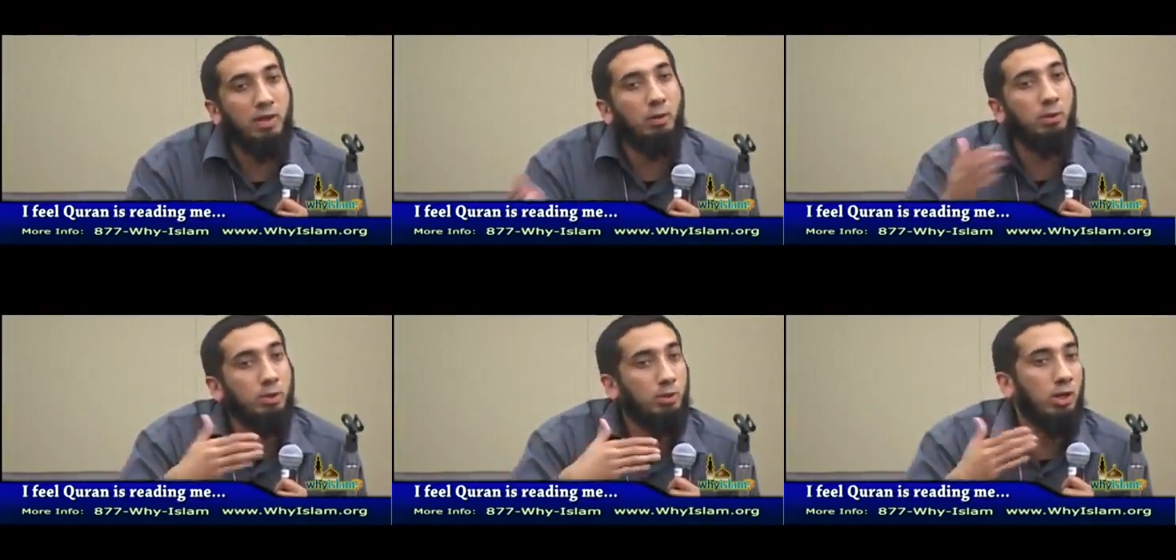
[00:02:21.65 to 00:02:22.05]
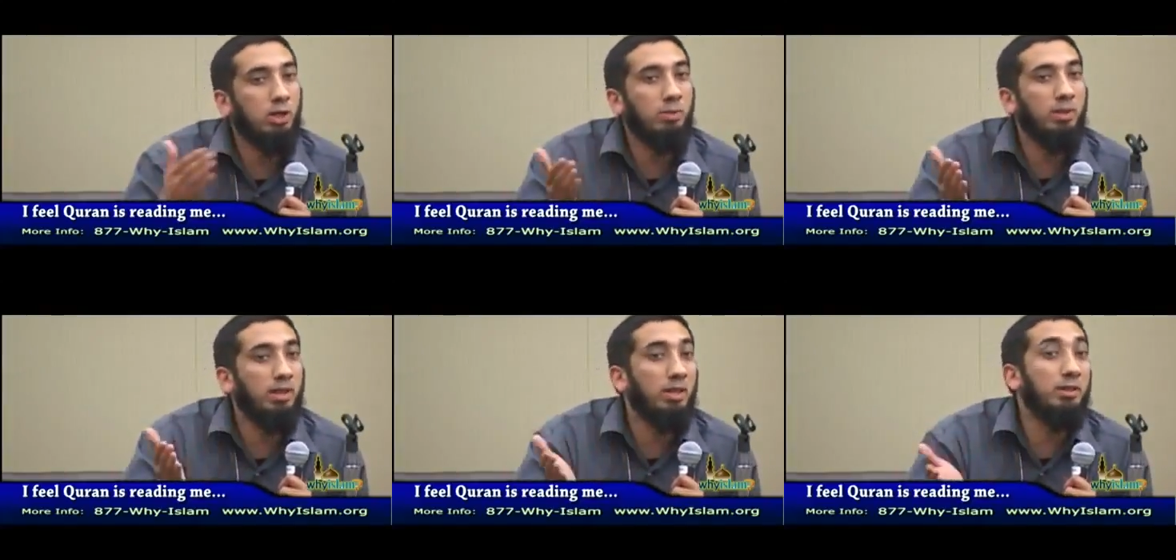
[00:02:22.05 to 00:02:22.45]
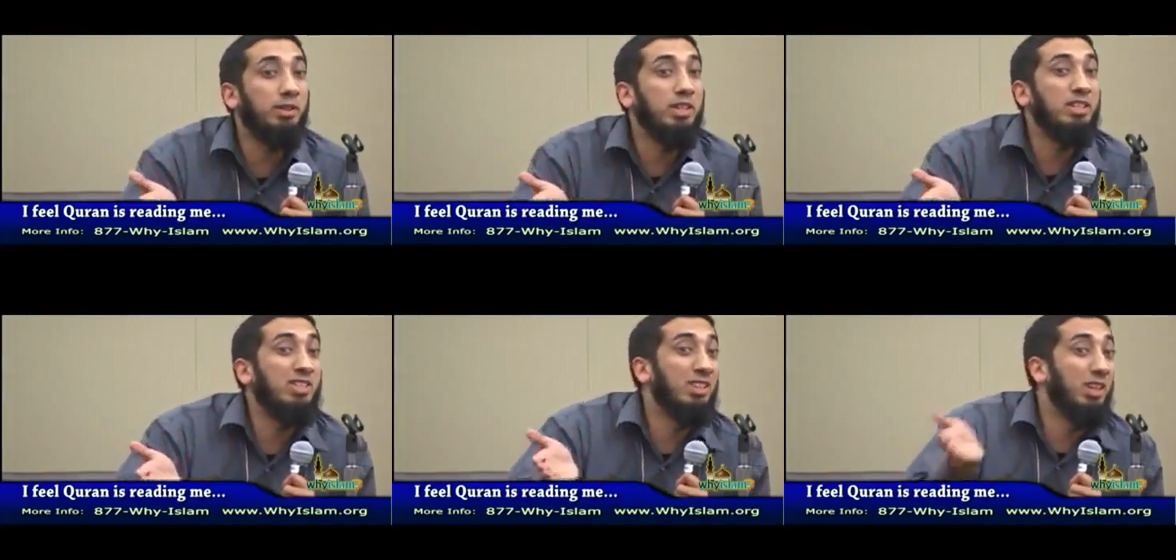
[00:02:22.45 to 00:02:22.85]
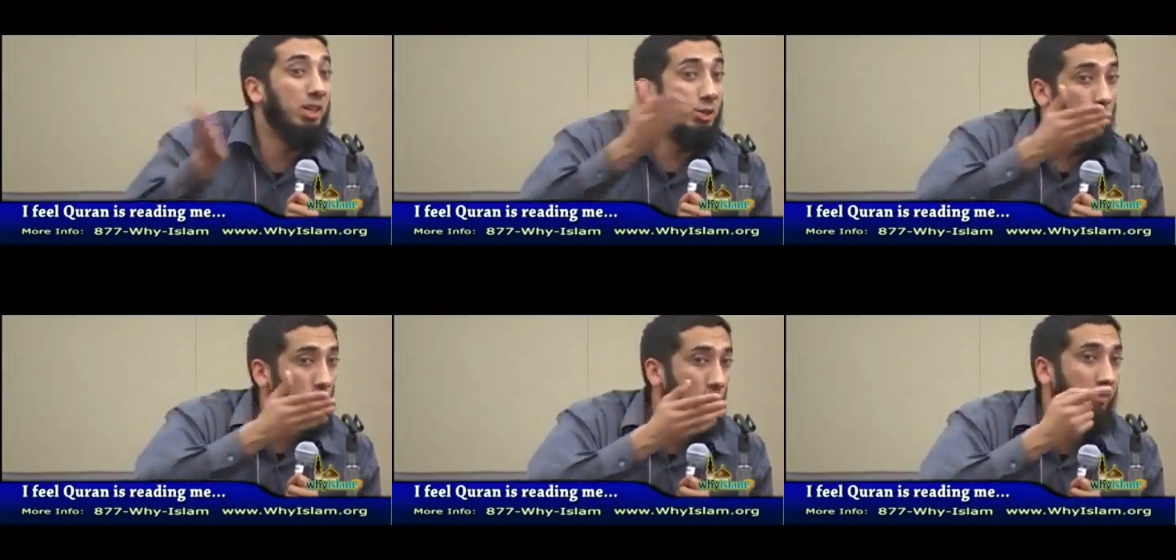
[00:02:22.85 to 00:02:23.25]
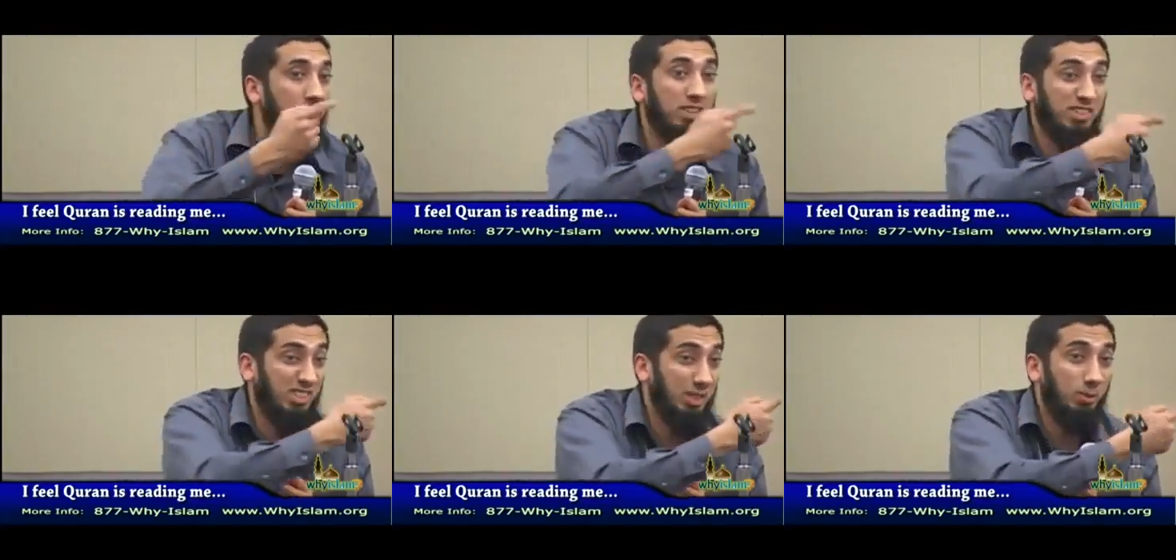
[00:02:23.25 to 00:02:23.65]
Now when you talk about other intellectual
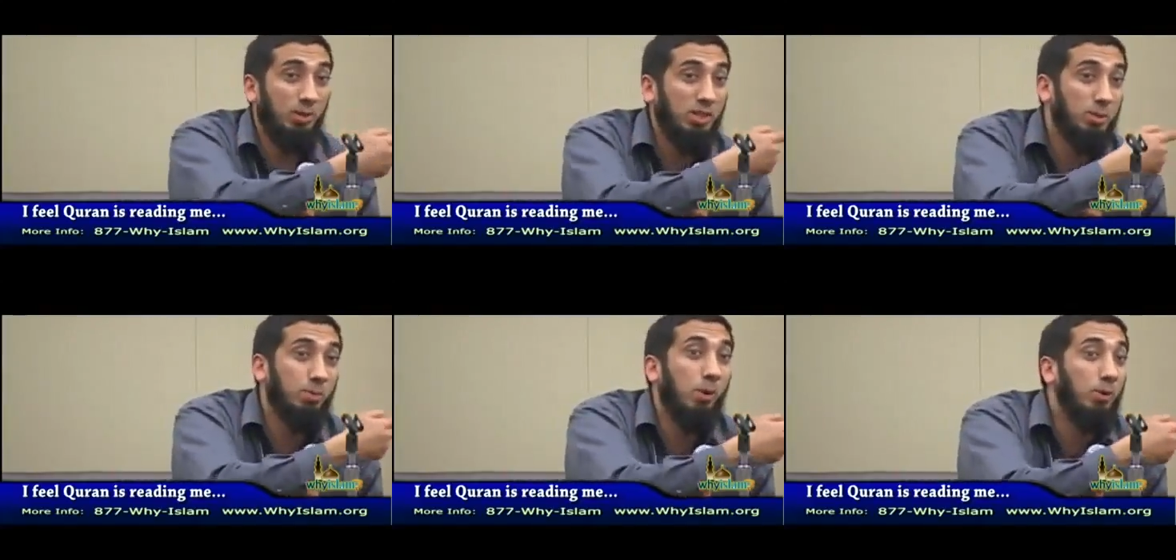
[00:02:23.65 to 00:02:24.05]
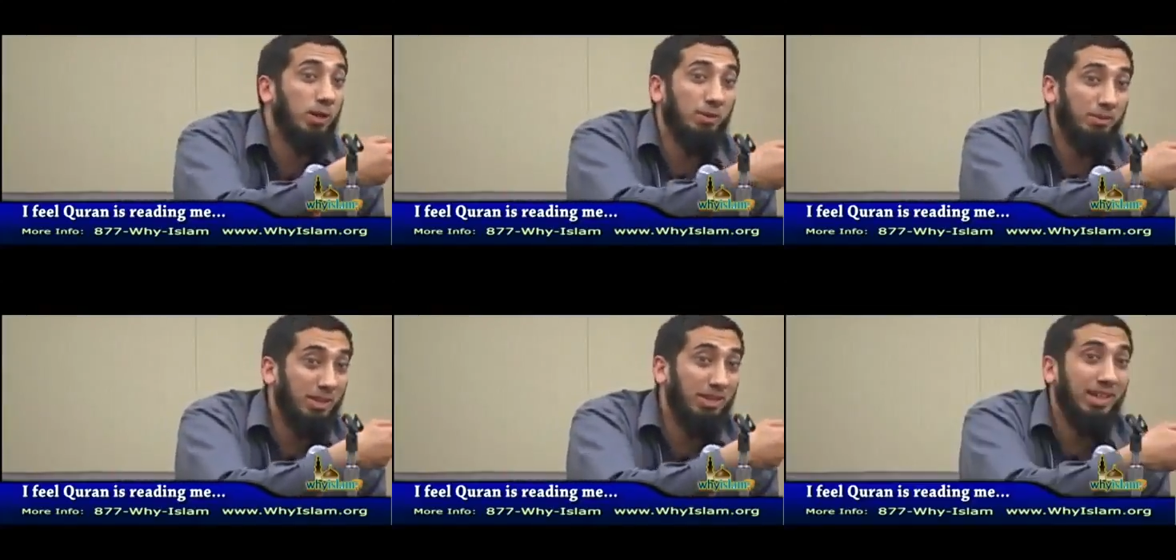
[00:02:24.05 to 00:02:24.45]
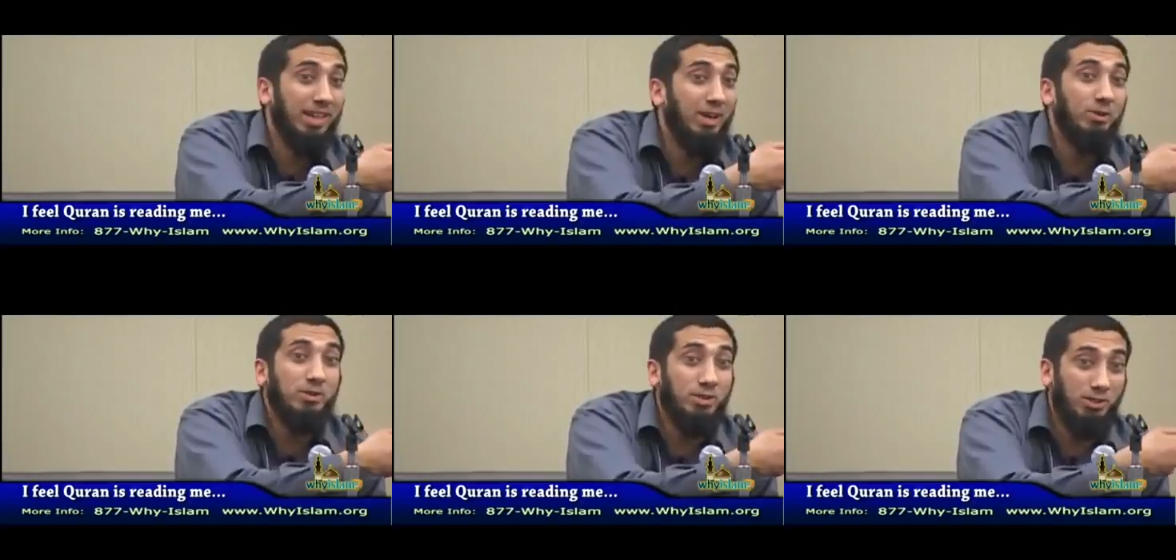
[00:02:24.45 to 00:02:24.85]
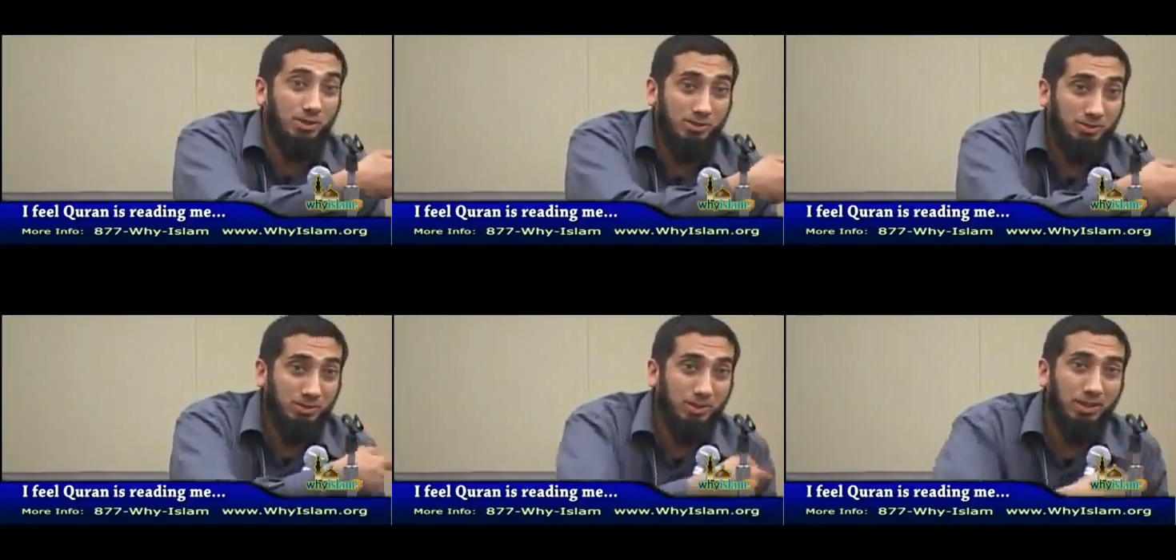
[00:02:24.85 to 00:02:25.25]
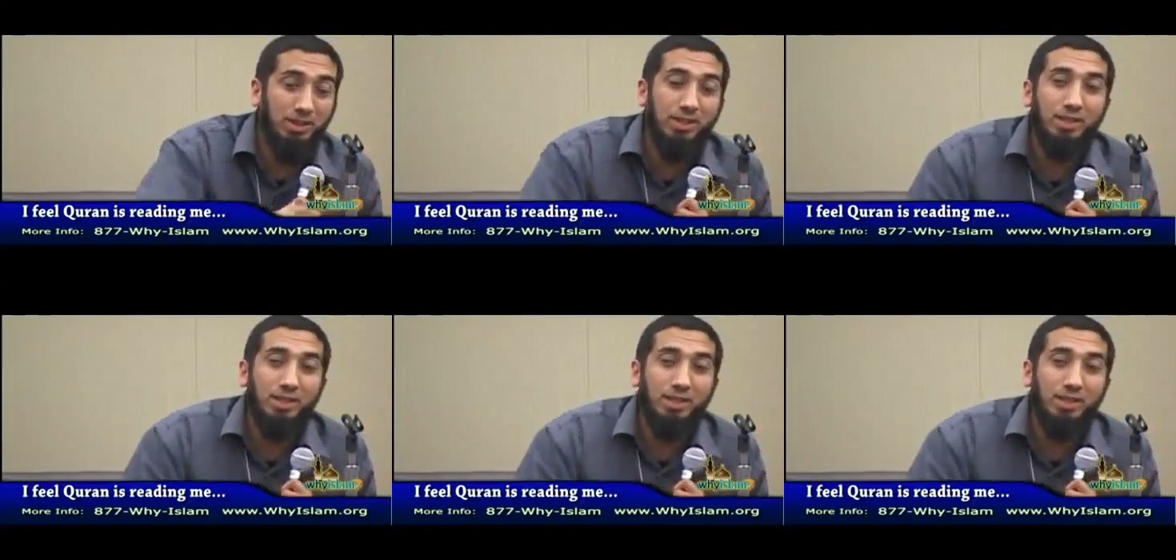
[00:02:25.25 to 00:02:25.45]
evidences, the one he's poking me to get out to you,